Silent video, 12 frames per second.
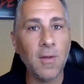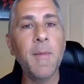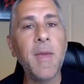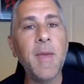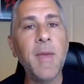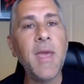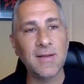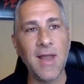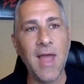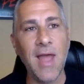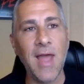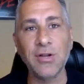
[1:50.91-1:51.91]
but for me,
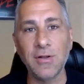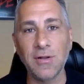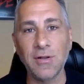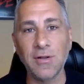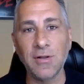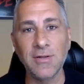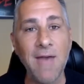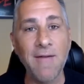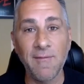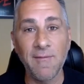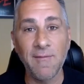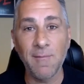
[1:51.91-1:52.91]
it's a national
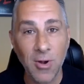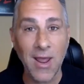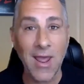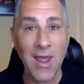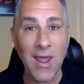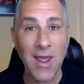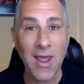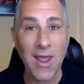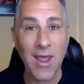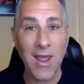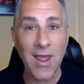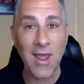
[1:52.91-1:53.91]
day of mourning
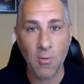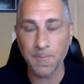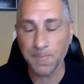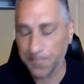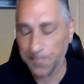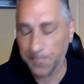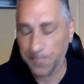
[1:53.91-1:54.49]
in our home.